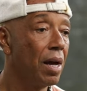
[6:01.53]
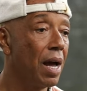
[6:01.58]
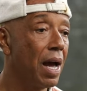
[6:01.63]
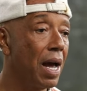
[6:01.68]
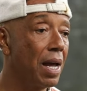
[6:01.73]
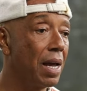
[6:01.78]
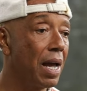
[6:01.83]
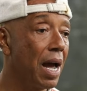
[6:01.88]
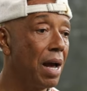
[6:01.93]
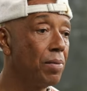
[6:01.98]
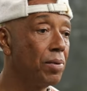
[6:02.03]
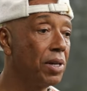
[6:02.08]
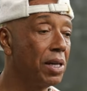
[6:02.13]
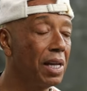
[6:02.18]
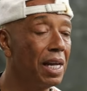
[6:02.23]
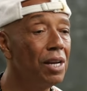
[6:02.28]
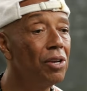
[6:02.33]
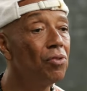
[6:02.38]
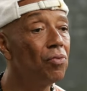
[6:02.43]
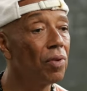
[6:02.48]
I was
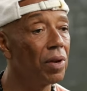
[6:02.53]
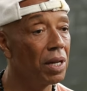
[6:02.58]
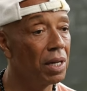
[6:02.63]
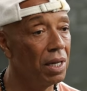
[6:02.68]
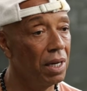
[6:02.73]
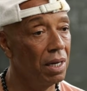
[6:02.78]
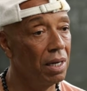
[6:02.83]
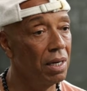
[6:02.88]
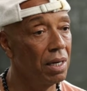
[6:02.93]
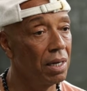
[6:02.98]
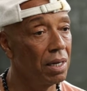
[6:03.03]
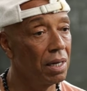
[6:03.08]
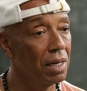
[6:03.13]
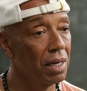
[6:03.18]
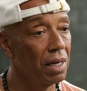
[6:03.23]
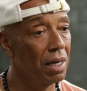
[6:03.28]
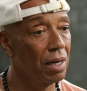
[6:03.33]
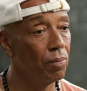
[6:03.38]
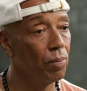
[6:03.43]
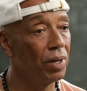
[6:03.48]
interested
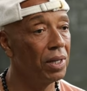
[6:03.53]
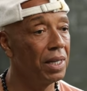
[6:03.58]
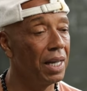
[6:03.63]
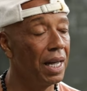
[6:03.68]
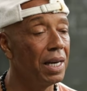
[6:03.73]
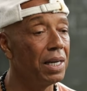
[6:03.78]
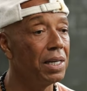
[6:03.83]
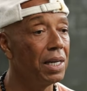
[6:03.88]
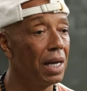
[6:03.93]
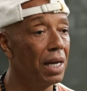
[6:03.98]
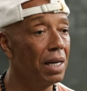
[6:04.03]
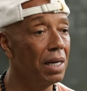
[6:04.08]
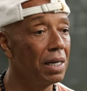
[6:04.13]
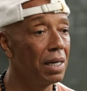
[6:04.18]
in what they did,